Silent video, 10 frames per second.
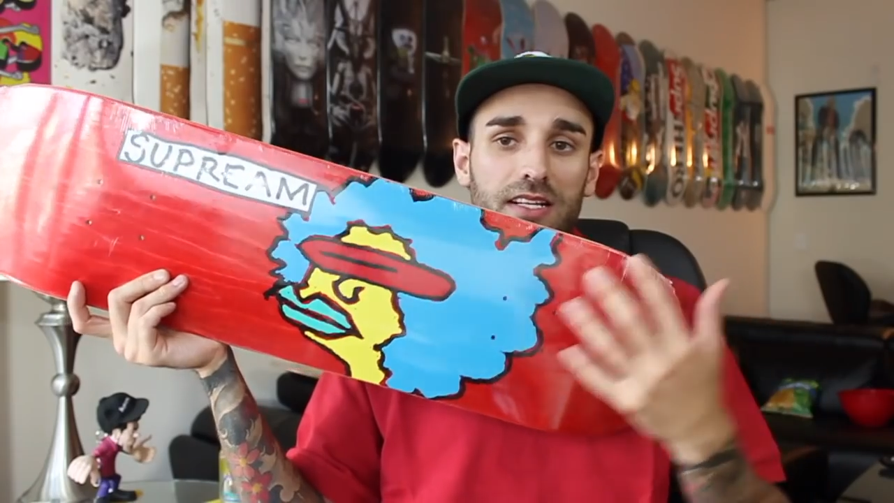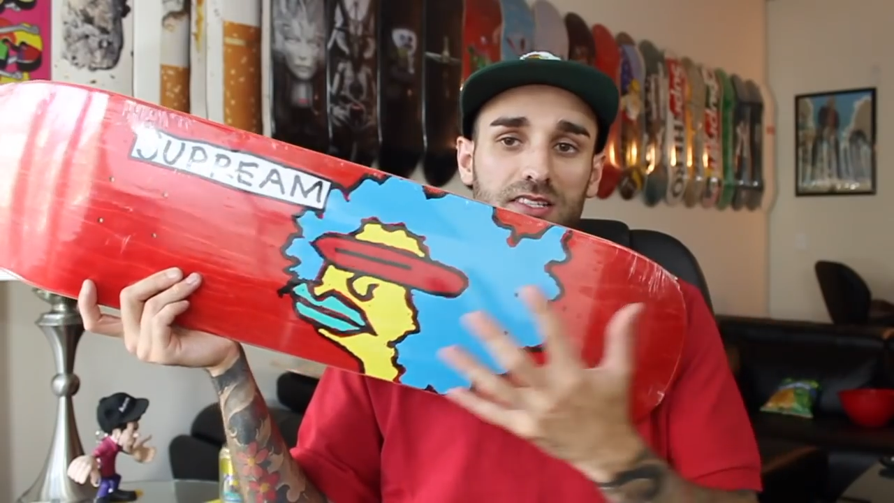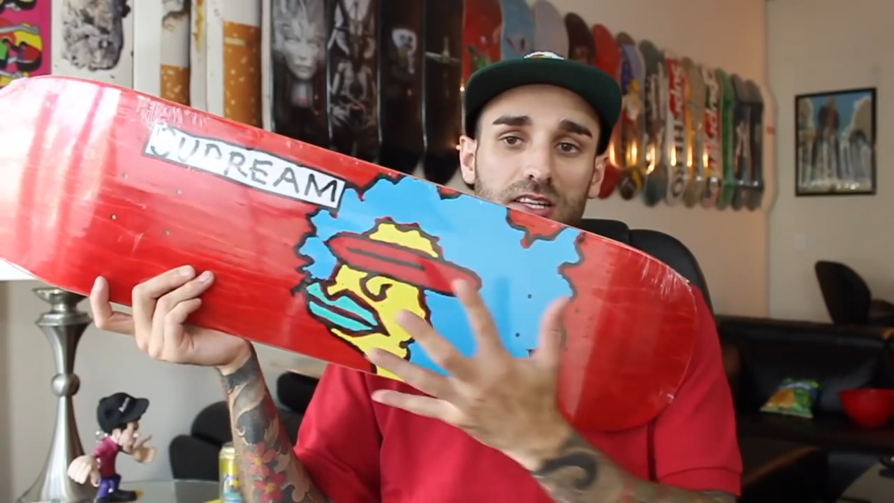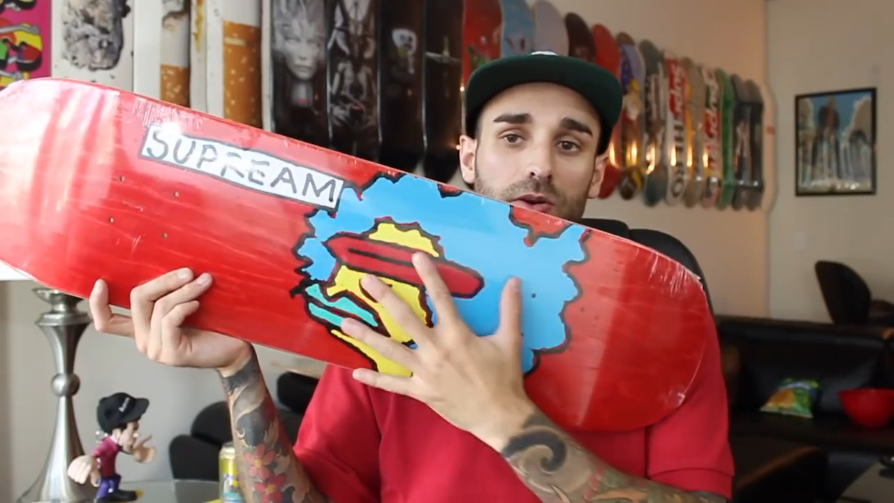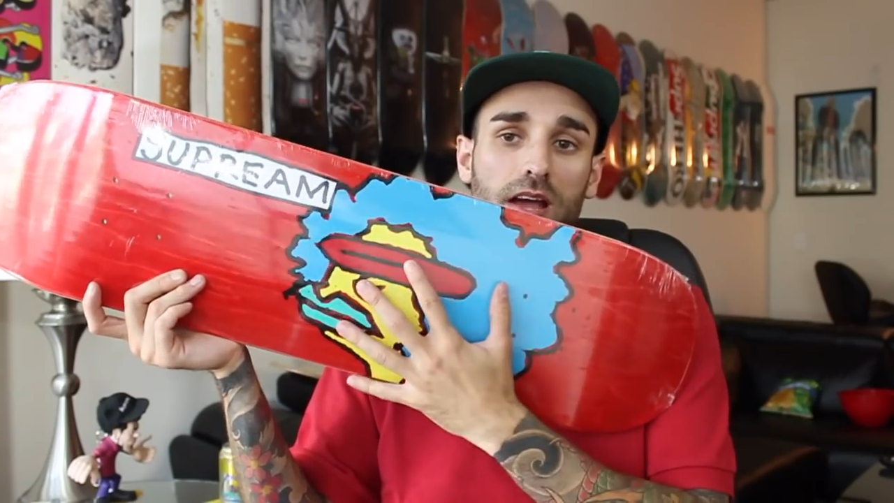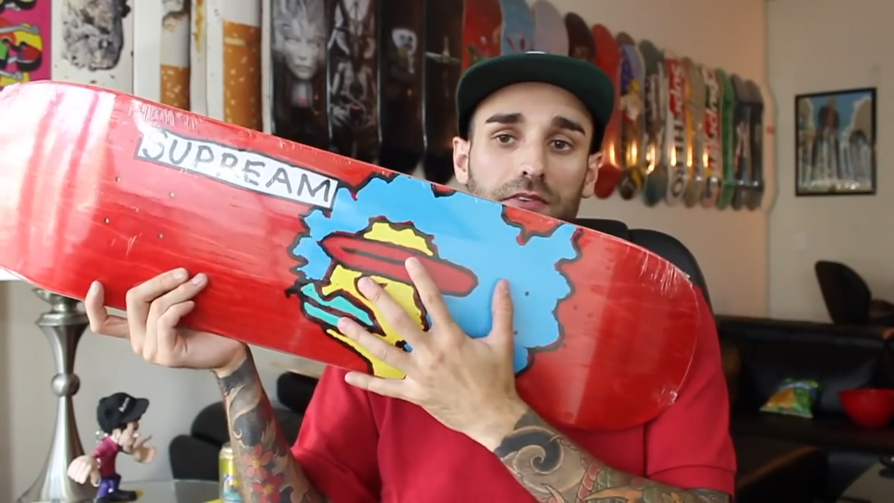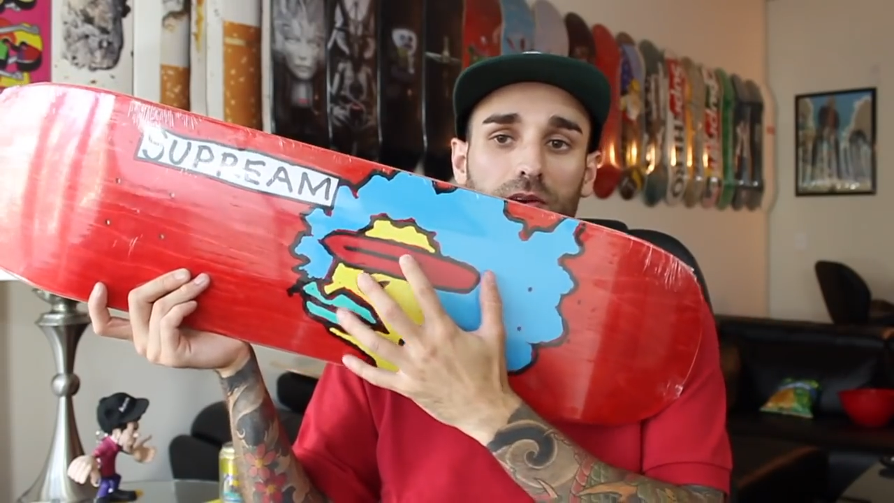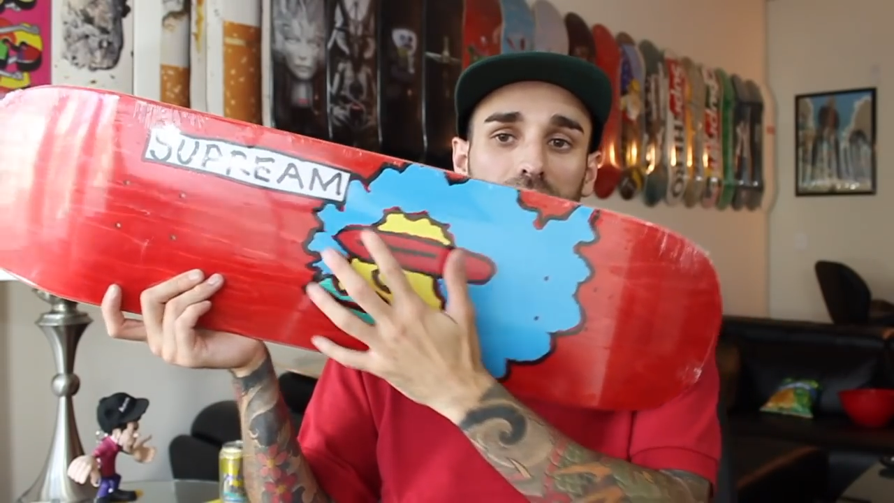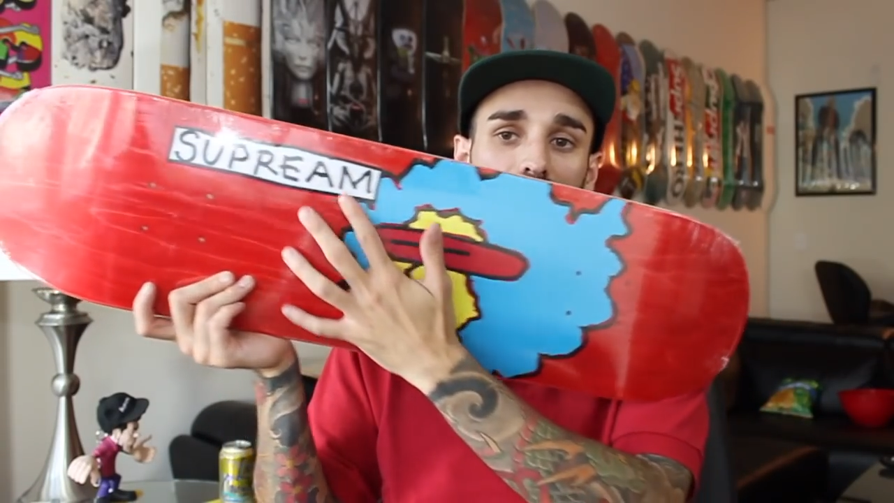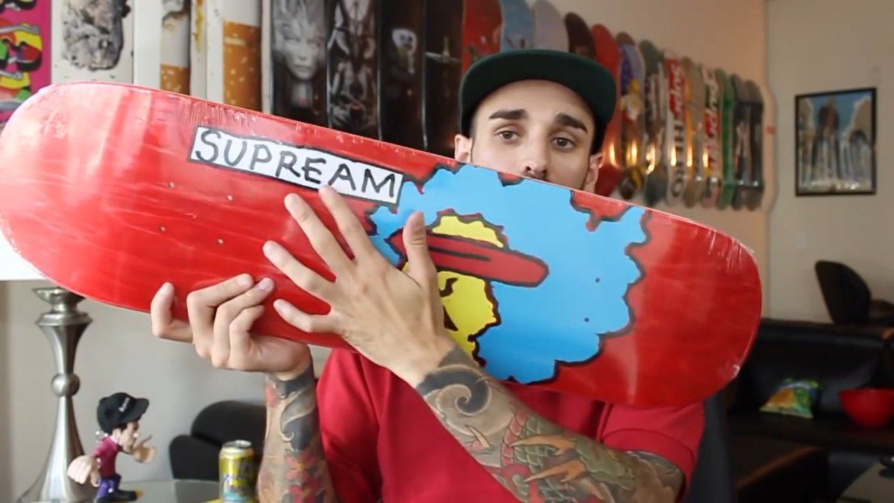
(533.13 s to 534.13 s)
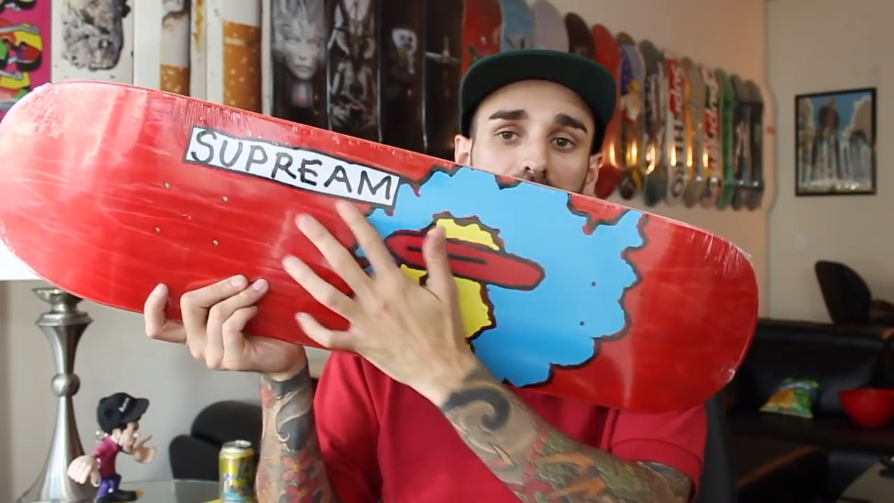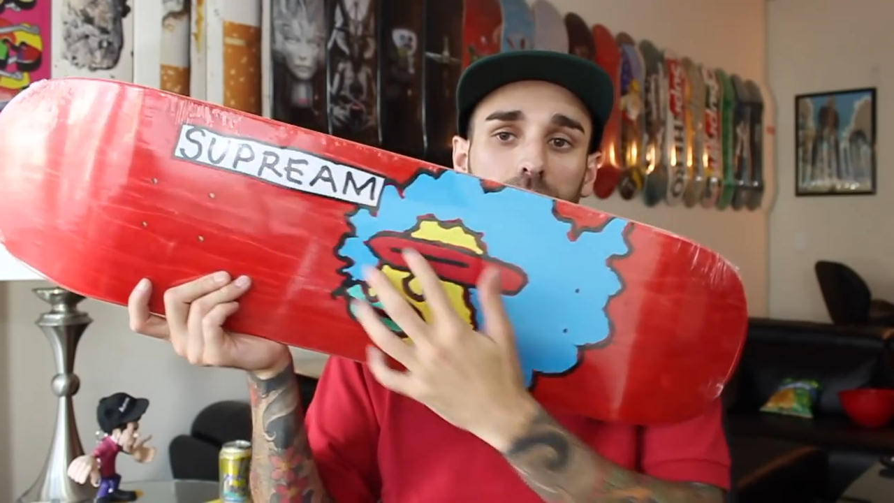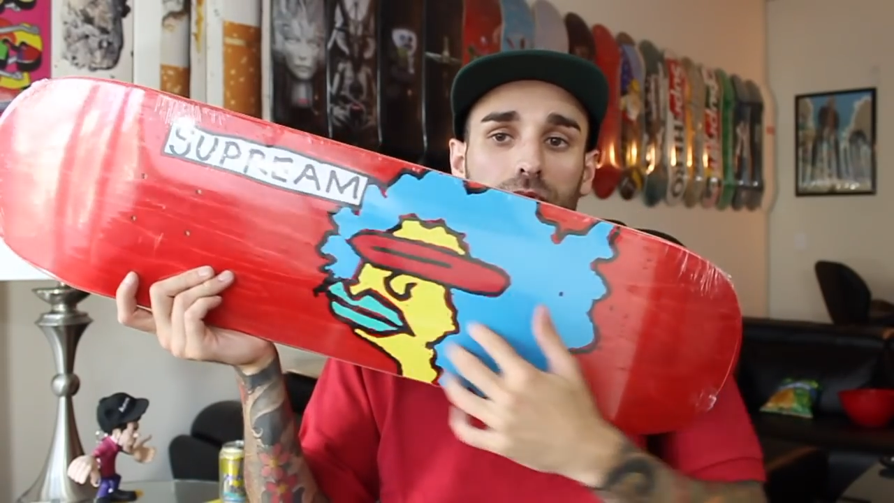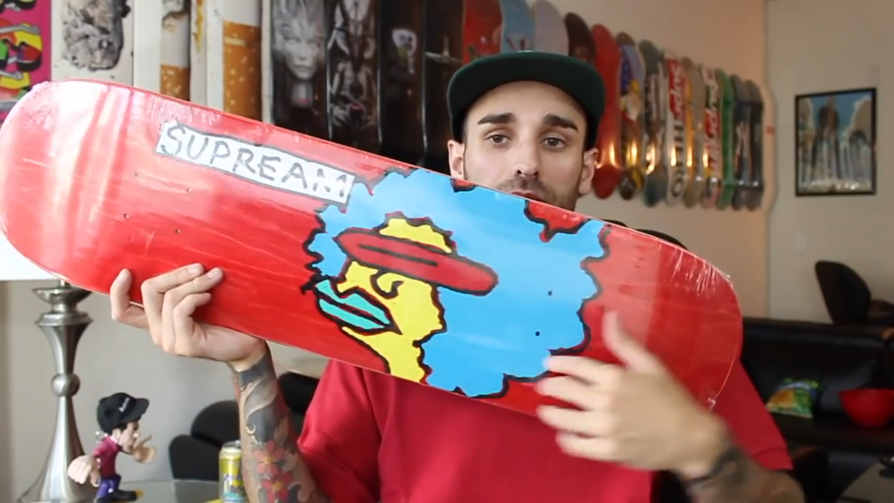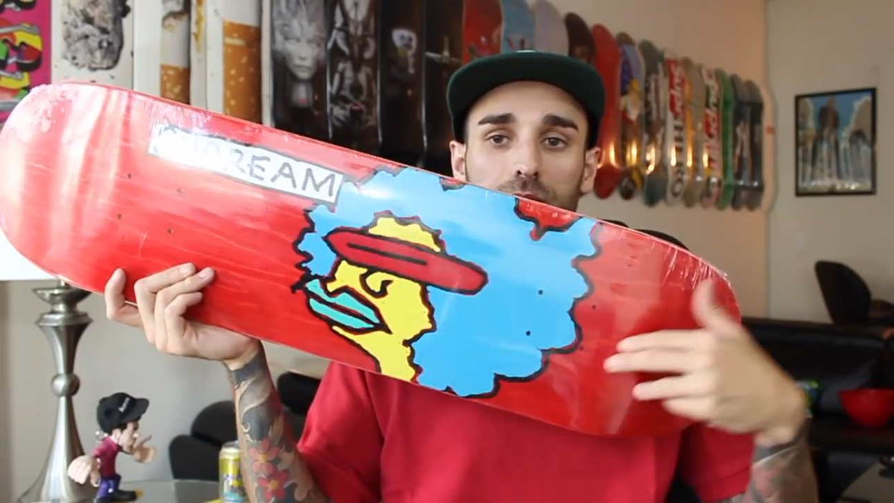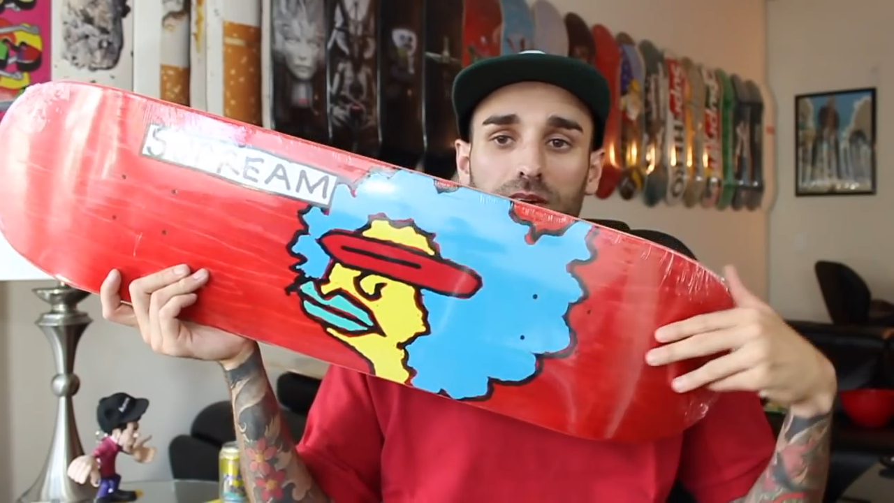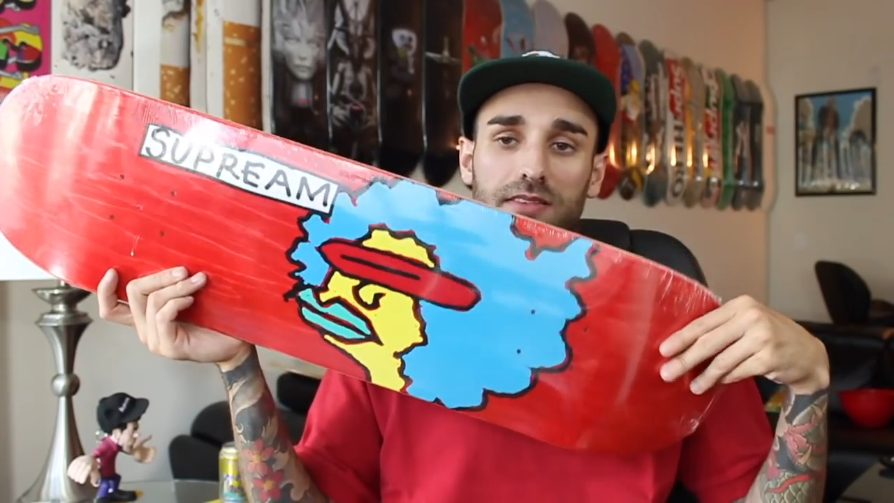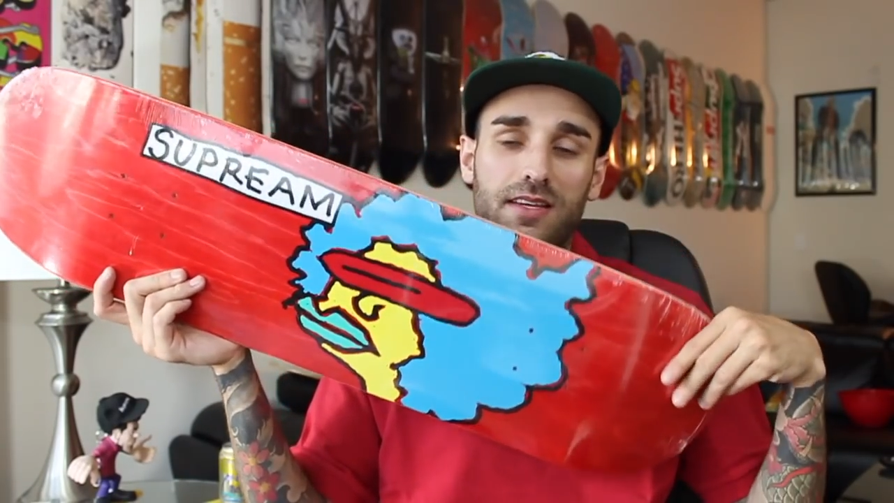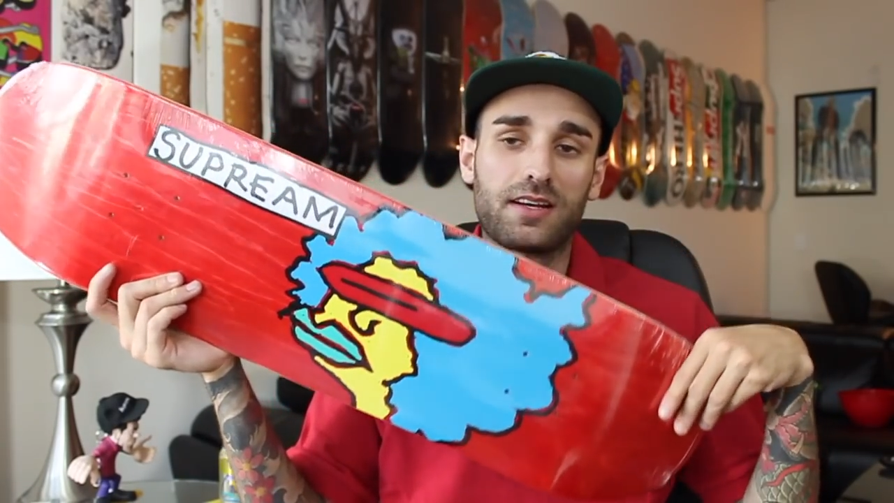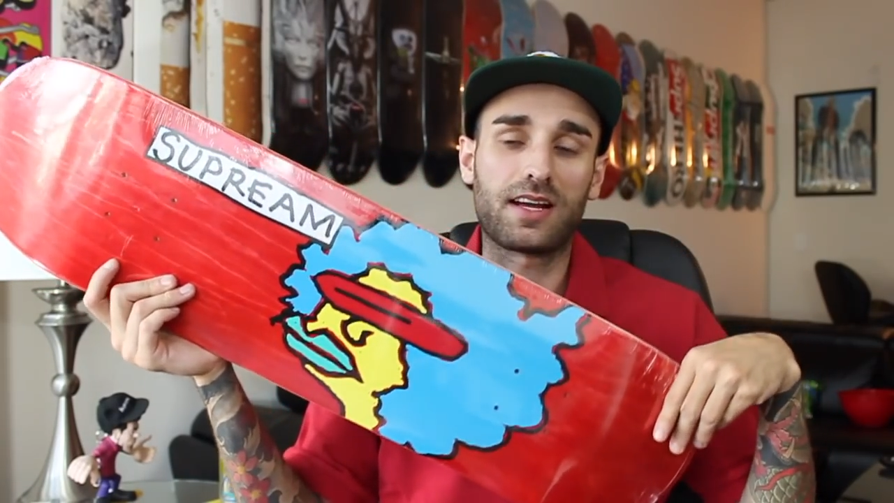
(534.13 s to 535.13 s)
and just the graphic right here, the Supreme
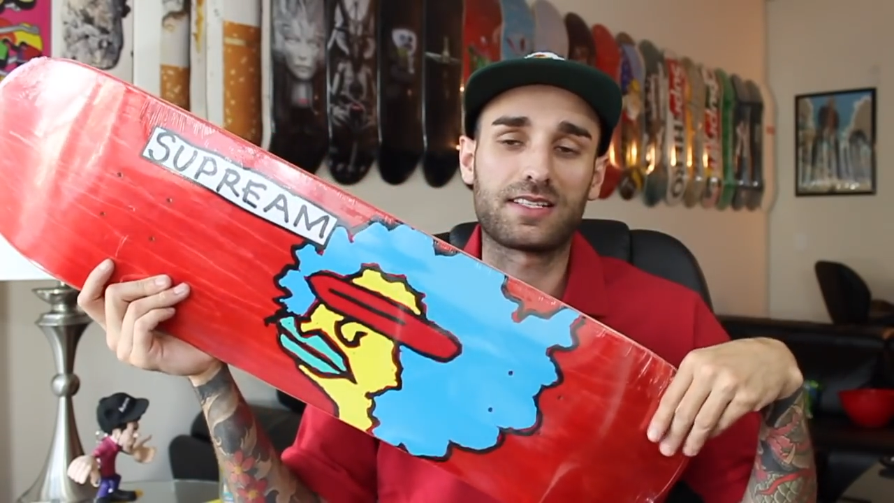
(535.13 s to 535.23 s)
right there.